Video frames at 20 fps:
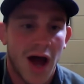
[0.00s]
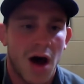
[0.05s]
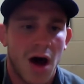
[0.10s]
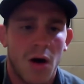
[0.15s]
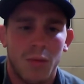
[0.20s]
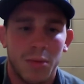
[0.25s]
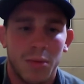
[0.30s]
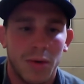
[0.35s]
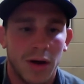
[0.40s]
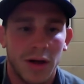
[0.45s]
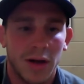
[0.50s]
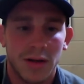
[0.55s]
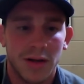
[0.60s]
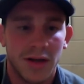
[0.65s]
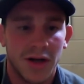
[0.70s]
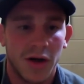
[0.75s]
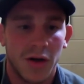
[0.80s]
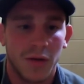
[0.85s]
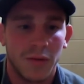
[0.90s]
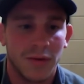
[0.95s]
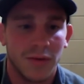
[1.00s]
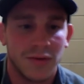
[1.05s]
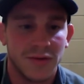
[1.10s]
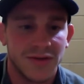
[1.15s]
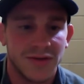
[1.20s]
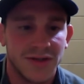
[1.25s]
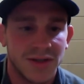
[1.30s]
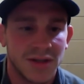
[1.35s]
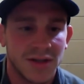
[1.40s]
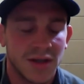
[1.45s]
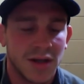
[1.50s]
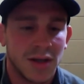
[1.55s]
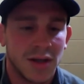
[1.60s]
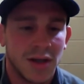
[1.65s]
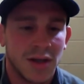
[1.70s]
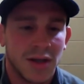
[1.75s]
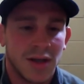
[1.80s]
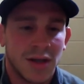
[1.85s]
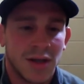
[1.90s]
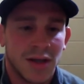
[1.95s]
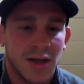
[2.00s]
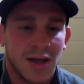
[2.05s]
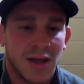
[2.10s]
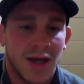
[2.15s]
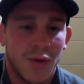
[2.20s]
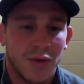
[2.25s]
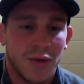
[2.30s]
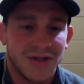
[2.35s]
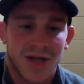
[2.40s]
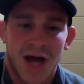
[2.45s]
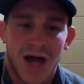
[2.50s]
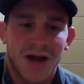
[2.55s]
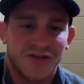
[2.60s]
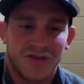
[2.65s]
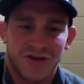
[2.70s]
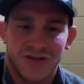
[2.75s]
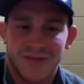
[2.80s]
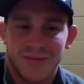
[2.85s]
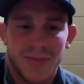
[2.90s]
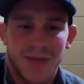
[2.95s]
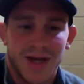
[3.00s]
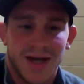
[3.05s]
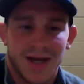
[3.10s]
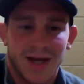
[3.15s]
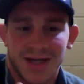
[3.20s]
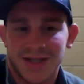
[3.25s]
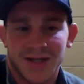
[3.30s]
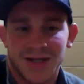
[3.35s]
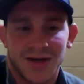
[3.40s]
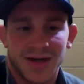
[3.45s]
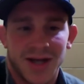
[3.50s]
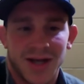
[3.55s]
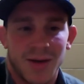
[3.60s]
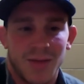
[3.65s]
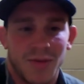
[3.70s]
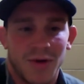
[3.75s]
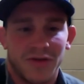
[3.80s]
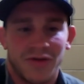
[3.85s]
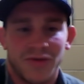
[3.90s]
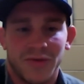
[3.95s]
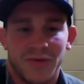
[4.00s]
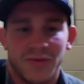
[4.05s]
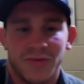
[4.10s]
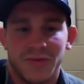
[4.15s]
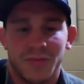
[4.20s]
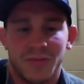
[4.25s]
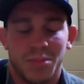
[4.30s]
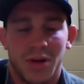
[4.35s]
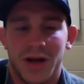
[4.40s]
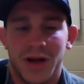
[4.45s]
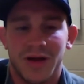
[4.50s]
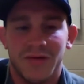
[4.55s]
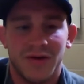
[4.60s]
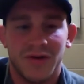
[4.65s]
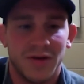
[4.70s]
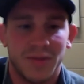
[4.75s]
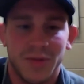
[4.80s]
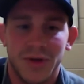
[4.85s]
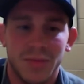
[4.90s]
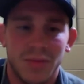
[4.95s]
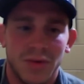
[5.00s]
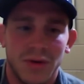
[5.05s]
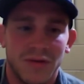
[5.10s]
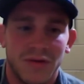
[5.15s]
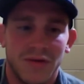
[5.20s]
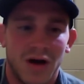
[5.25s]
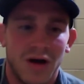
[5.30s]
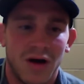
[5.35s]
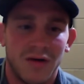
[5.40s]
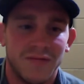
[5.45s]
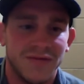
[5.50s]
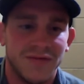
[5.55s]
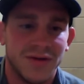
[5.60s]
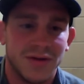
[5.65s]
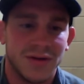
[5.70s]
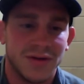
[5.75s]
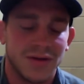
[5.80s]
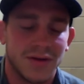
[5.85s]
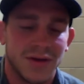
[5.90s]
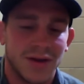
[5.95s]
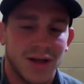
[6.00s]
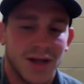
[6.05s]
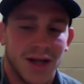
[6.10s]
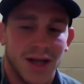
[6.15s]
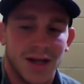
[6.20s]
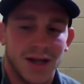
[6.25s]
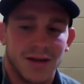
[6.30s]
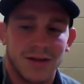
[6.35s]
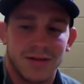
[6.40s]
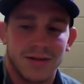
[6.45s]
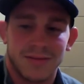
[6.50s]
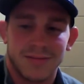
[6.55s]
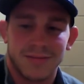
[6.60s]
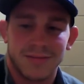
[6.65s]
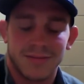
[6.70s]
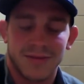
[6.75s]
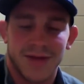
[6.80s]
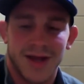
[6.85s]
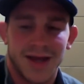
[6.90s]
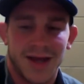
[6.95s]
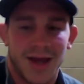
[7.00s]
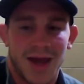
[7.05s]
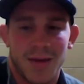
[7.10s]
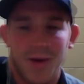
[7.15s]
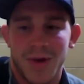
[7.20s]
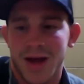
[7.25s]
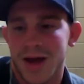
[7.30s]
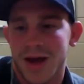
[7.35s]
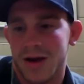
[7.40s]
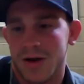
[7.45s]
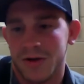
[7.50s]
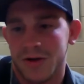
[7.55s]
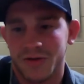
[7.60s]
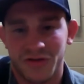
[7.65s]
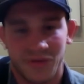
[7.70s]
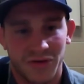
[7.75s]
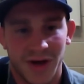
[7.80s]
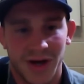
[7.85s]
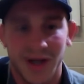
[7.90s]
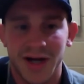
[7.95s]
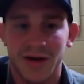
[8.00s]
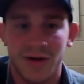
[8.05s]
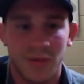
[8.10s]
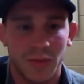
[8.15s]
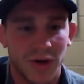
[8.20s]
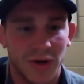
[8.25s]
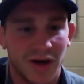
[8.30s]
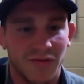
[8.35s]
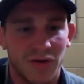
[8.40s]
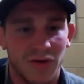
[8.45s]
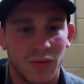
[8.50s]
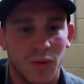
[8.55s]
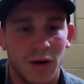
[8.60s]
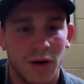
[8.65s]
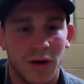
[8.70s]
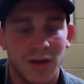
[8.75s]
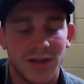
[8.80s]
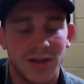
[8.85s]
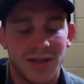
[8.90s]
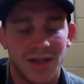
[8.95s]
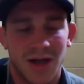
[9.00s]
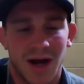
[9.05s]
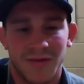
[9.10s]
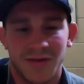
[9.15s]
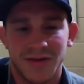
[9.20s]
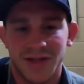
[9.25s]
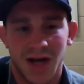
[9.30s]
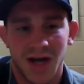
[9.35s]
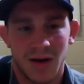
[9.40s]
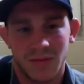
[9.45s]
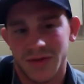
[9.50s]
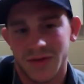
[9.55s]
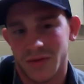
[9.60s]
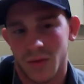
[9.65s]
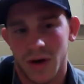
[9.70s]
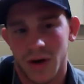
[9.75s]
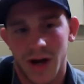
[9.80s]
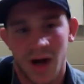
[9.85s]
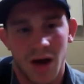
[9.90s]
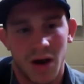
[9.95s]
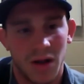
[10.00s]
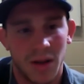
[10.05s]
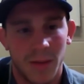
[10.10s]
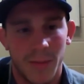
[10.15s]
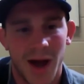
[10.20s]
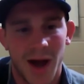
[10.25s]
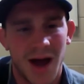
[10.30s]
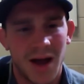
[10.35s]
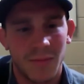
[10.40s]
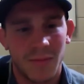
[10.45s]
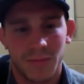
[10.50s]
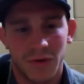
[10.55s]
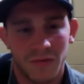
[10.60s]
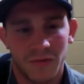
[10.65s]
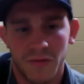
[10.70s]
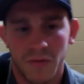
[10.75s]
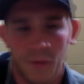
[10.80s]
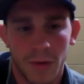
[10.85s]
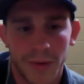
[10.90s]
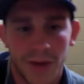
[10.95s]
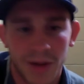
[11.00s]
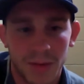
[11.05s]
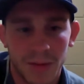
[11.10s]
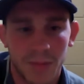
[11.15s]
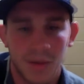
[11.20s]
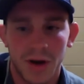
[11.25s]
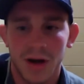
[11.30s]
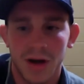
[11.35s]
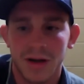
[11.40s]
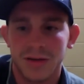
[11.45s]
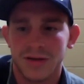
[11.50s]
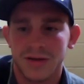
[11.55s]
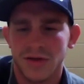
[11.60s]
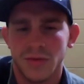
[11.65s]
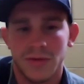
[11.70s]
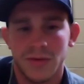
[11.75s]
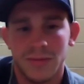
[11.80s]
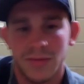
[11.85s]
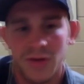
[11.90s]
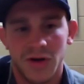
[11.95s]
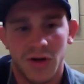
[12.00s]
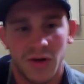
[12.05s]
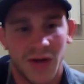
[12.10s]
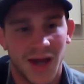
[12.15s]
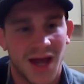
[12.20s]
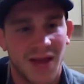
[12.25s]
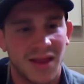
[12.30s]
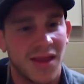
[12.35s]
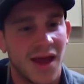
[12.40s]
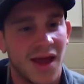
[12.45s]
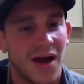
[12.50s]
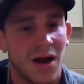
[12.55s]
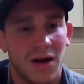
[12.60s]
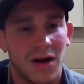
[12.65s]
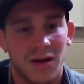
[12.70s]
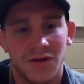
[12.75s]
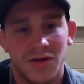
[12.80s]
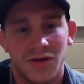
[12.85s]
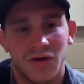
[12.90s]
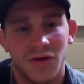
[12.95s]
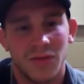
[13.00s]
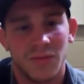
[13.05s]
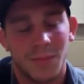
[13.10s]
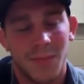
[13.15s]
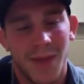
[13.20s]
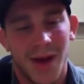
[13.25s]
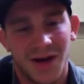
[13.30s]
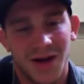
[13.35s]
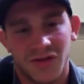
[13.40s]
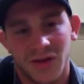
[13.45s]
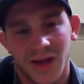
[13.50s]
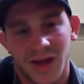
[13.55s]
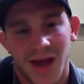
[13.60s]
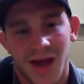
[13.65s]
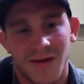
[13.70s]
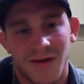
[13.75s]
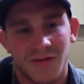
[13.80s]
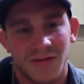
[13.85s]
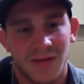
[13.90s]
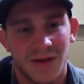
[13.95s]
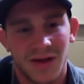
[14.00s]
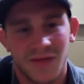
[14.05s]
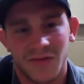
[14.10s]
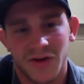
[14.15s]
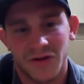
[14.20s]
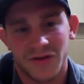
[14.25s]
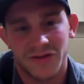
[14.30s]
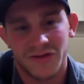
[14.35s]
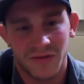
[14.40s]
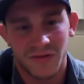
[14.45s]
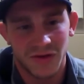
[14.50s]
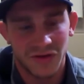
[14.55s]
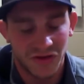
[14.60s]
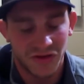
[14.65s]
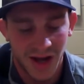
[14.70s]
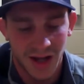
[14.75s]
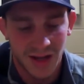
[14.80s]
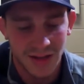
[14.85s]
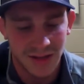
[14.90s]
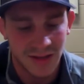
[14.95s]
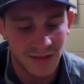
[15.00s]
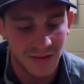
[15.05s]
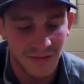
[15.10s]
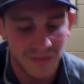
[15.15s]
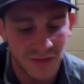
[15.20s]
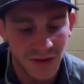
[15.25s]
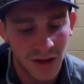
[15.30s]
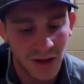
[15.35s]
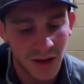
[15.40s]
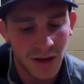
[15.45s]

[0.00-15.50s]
how, but you know, it was not just me, I can tell you that much. There was plenty of other people involved, and they kept my head on straight or whatever it was. And obviously I was the one out on the mat performing, but you don't get there. You don't mentally have to give yourself a chance if,